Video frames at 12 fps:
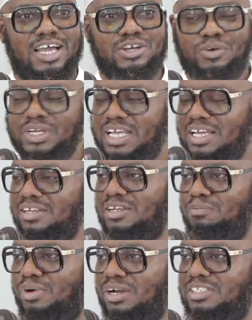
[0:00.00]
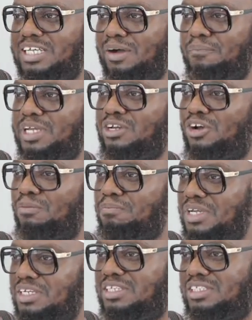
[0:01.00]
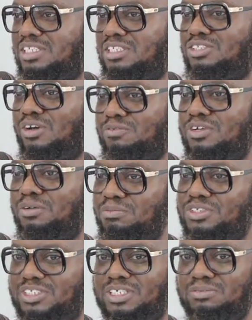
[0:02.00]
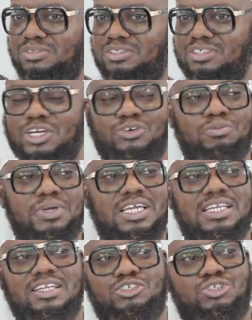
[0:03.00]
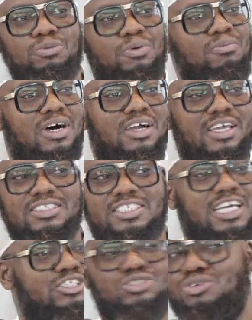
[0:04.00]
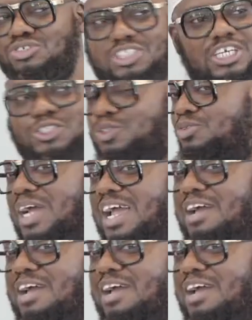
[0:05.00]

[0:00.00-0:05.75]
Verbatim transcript: I know in England, brothers that will be in communities of non-Muslims, they could be in supermarket, Tesco, Sainsbury's,